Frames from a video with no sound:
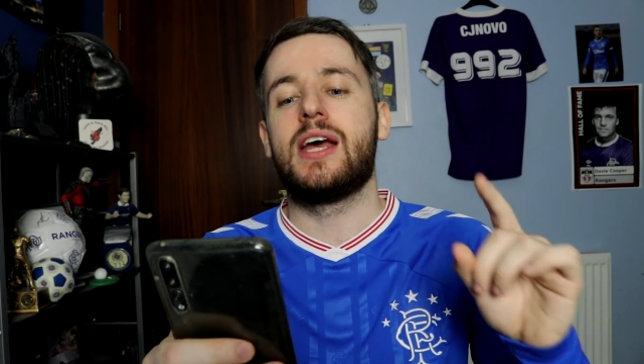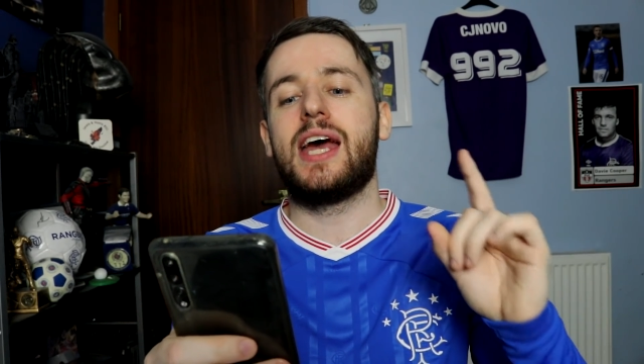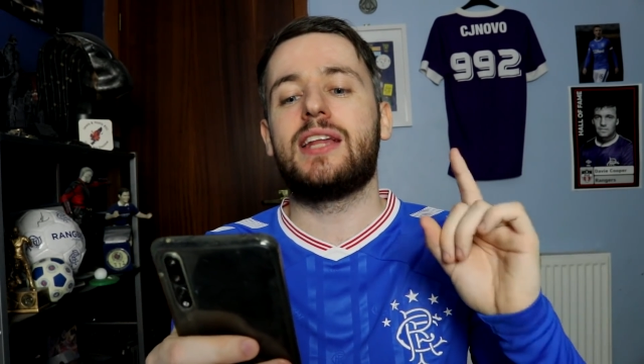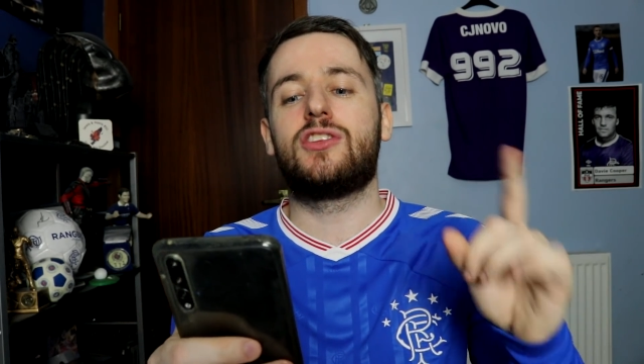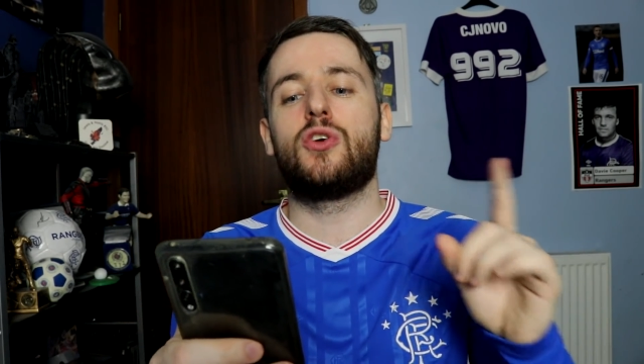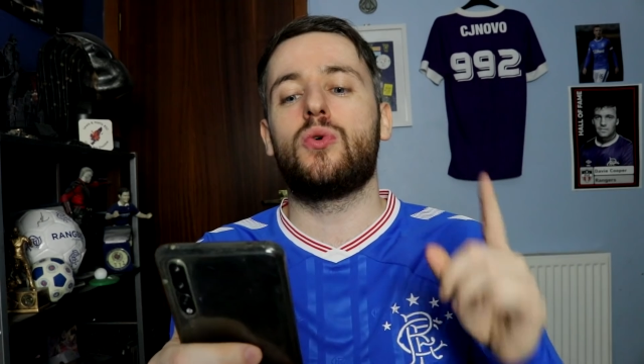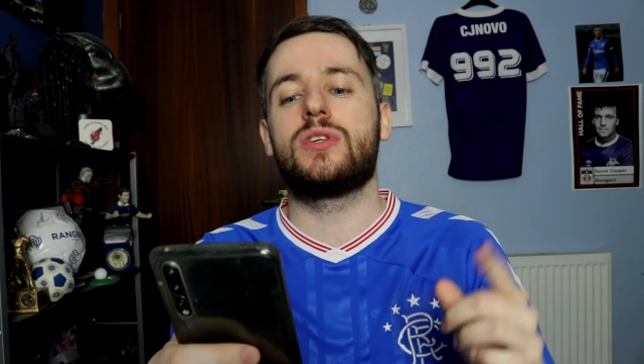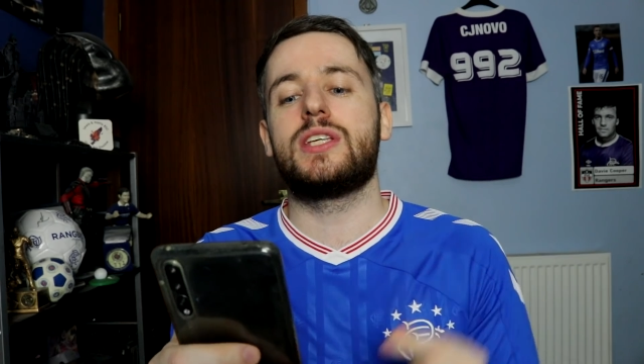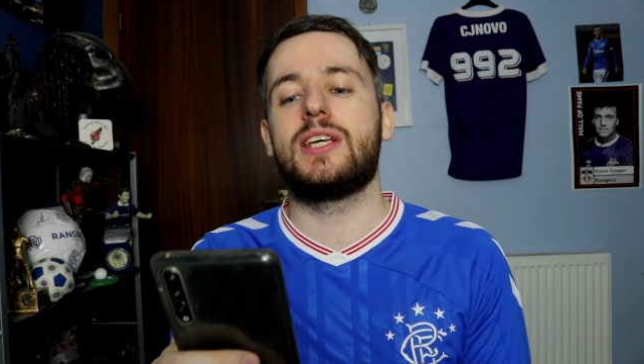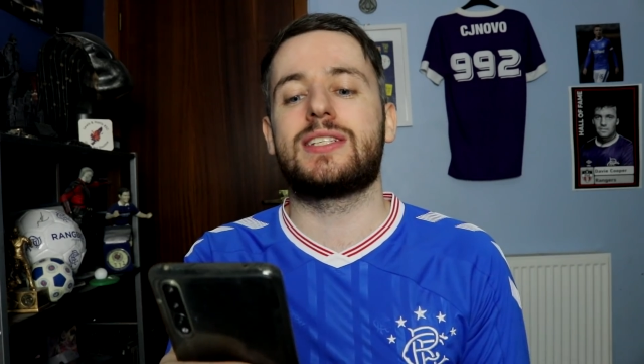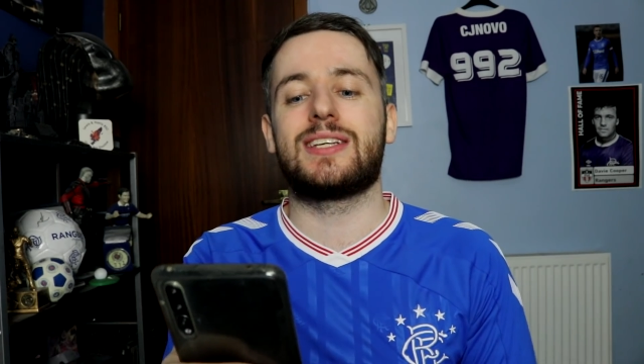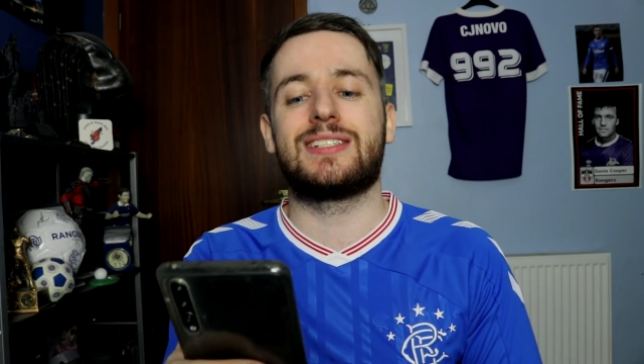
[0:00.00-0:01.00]
in two
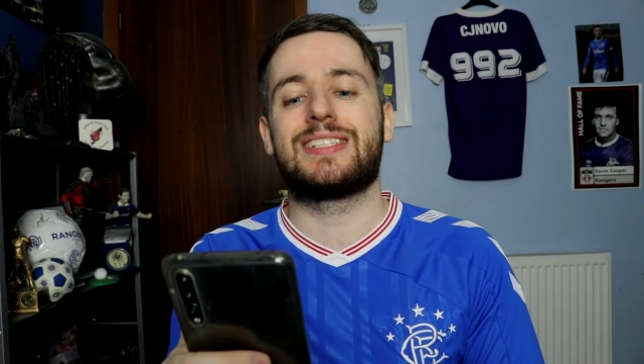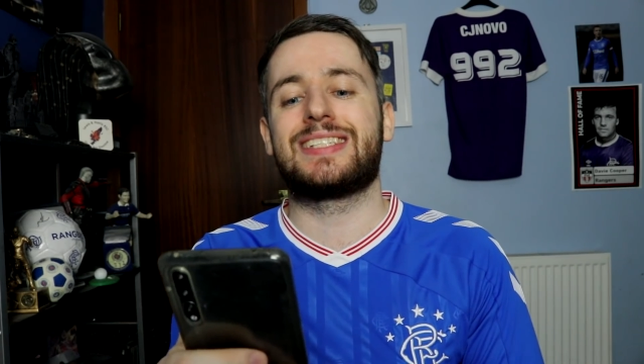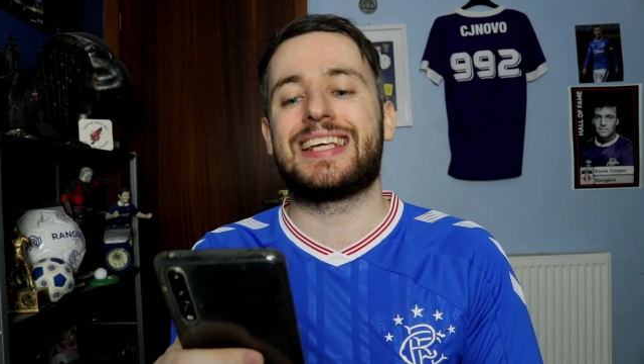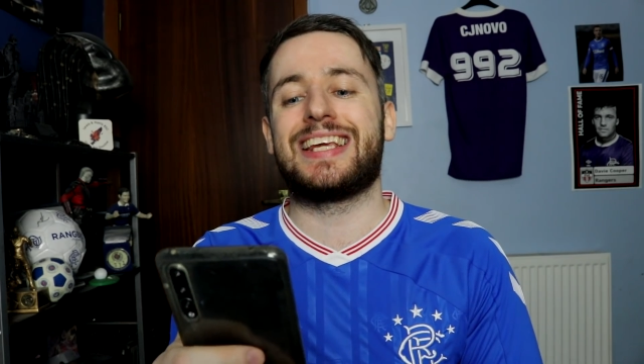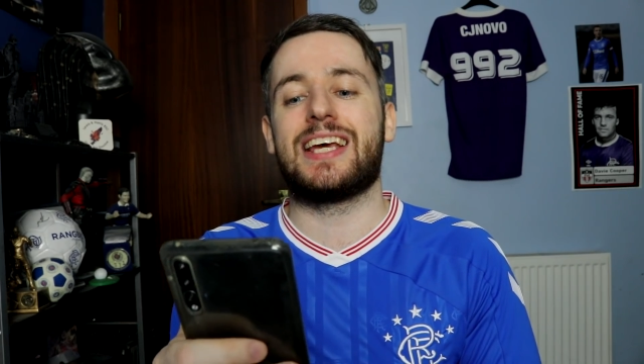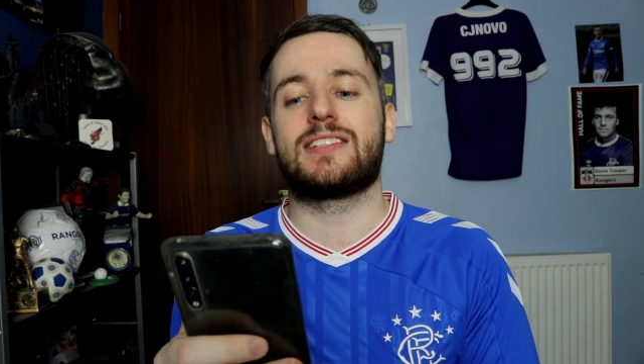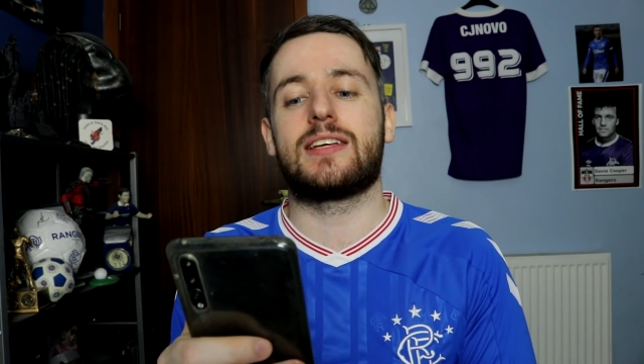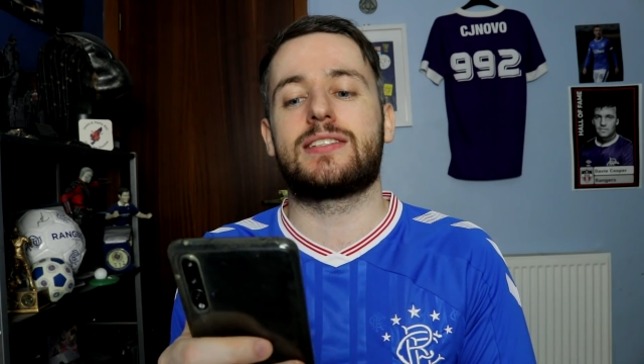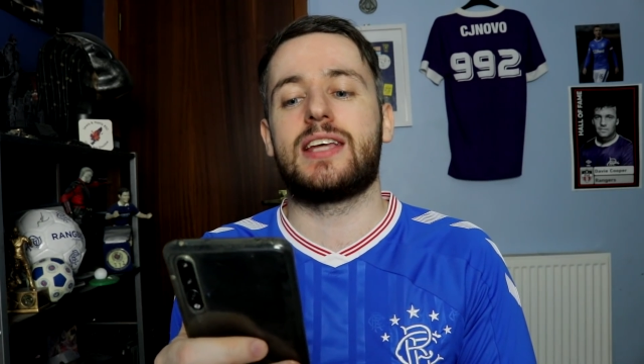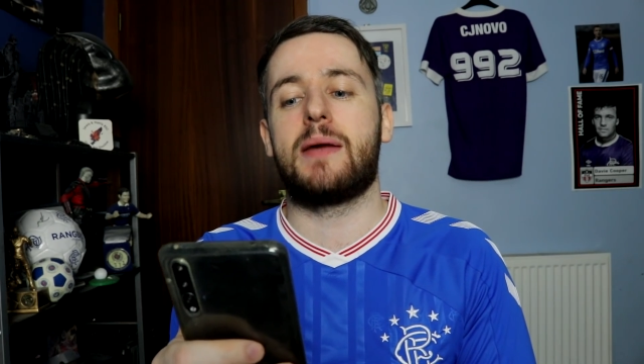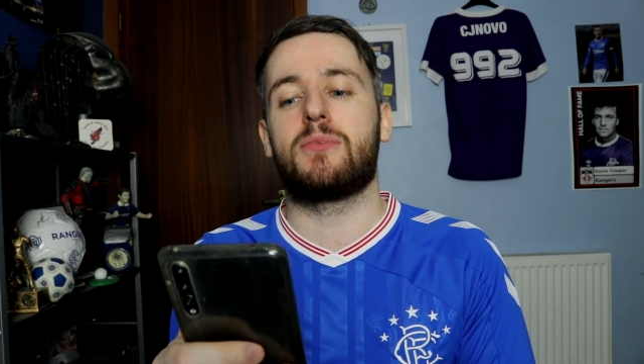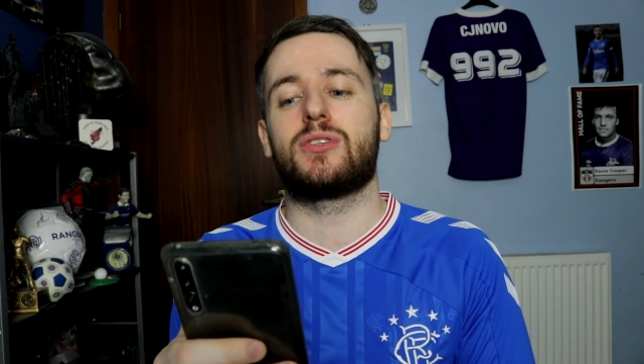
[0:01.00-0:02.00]
seasons, he has
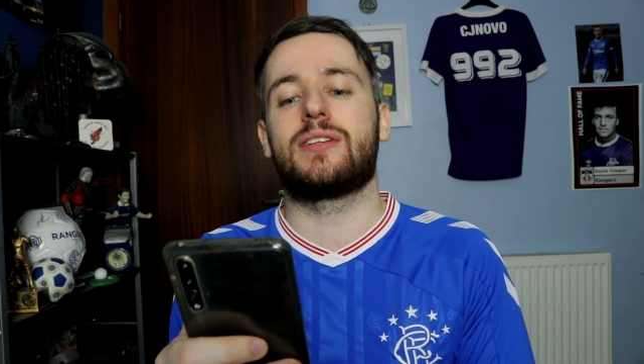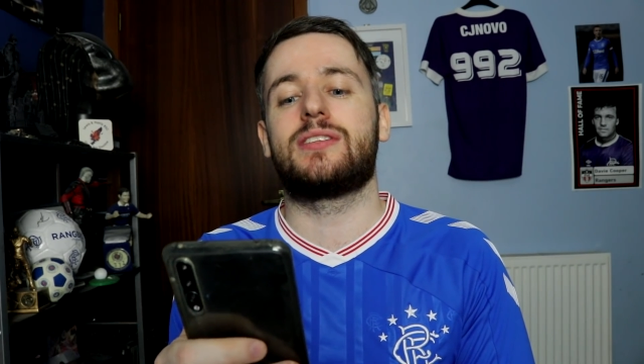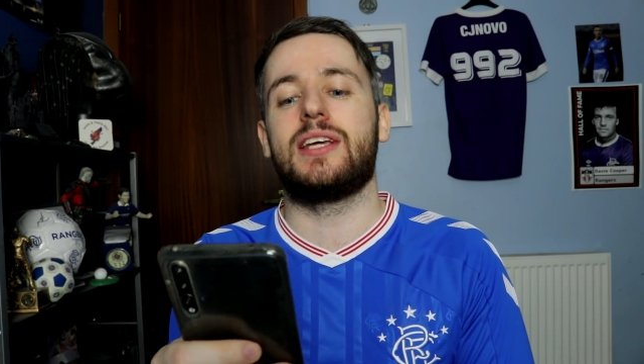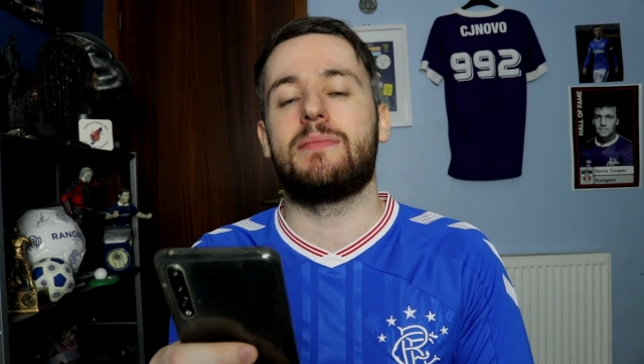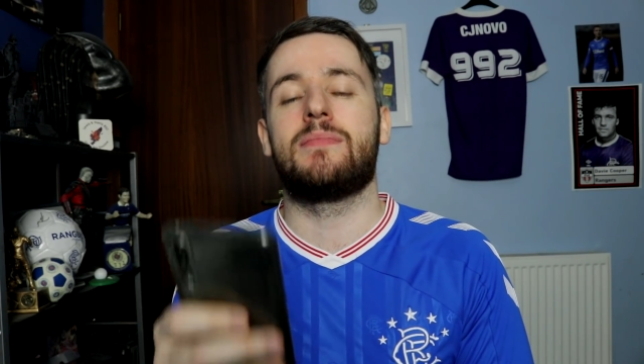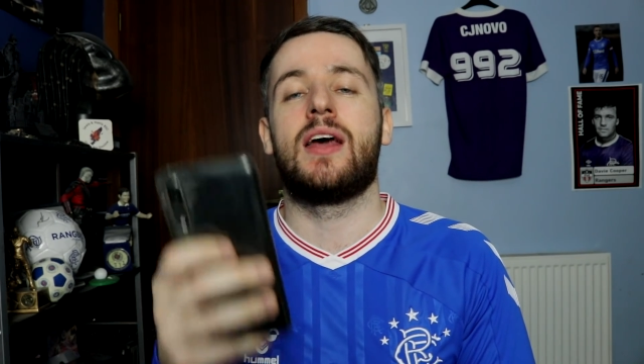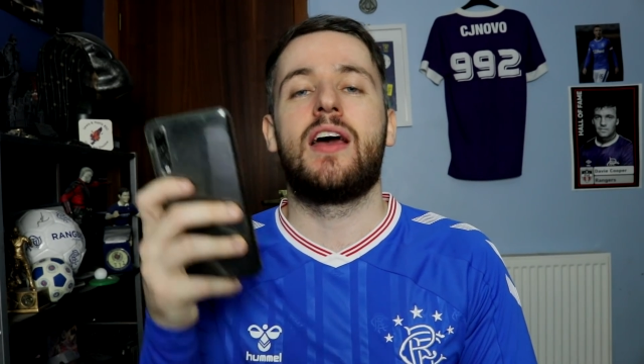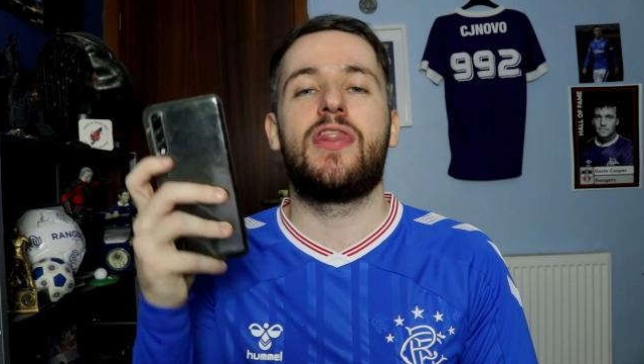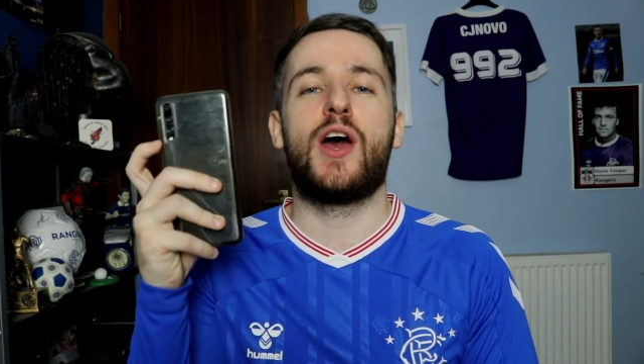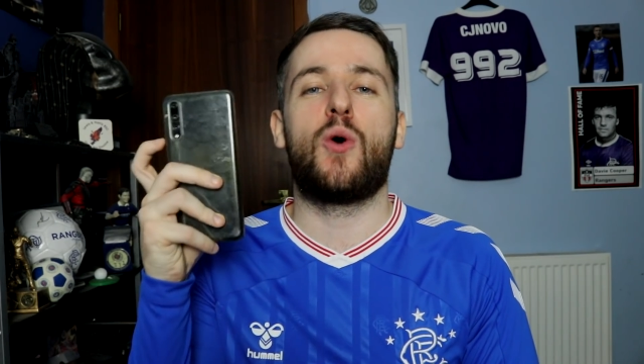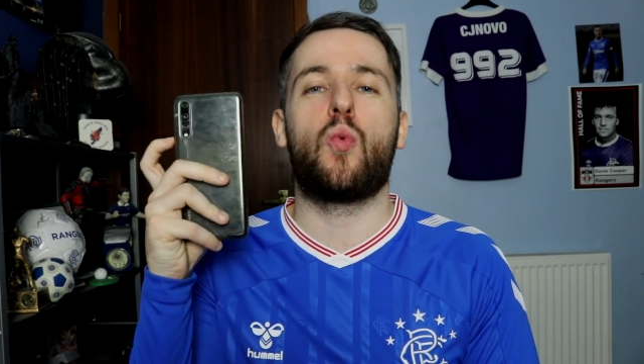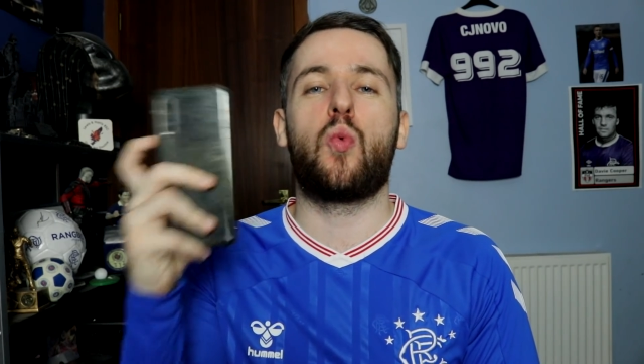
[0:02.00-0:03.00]
assembled a team
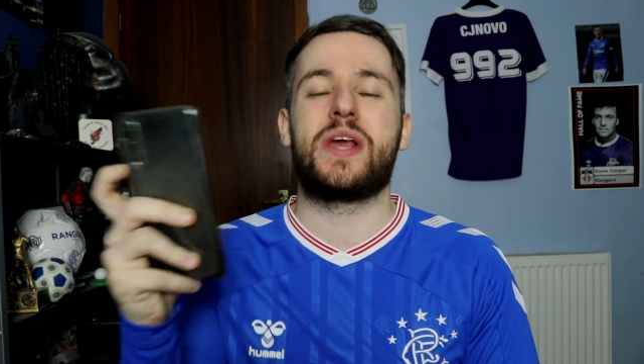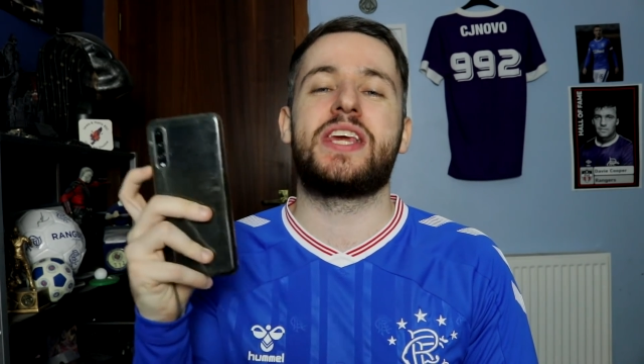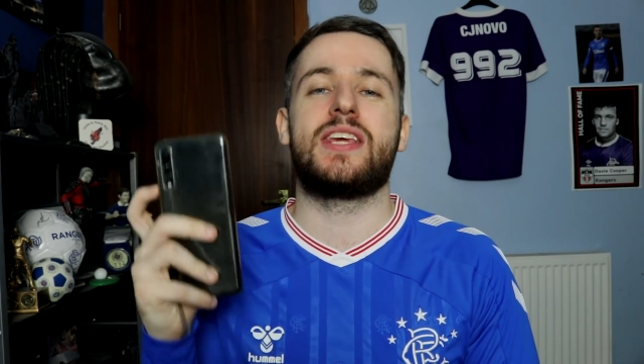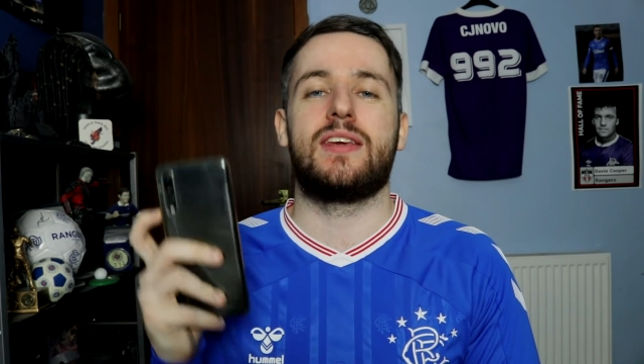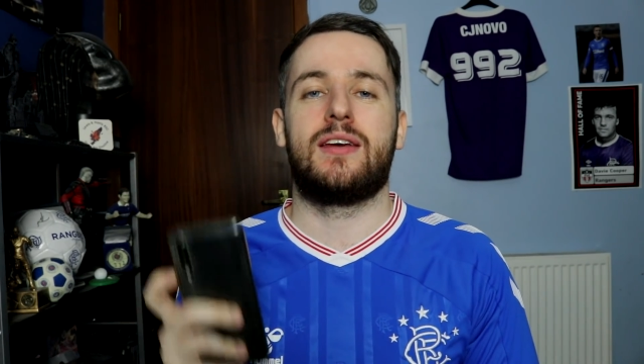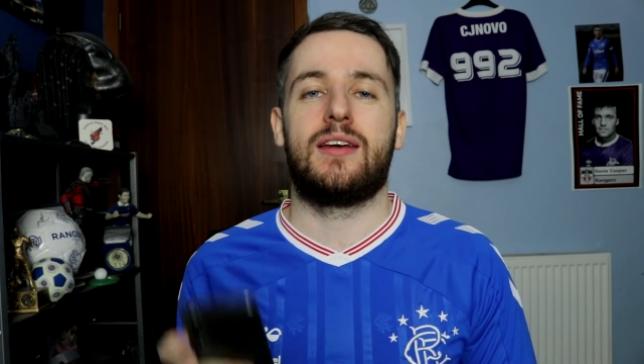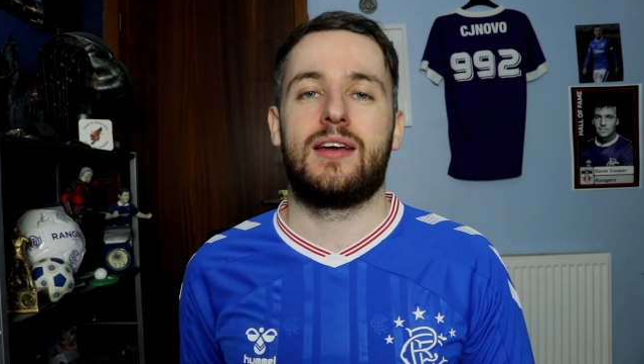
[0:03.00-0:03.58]
that we